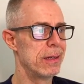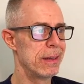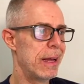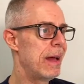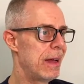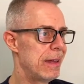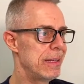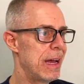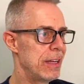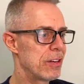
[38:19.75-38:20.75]
Yeah,
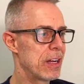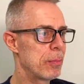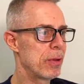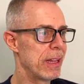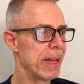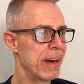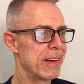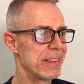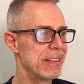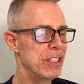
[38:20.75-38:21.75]
you're going to play there.
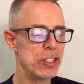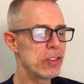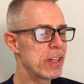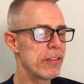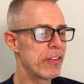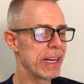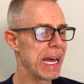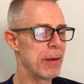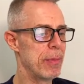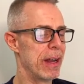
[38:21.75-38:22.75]
You're just going to
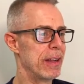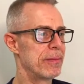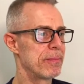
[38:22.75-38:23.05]
forget about it.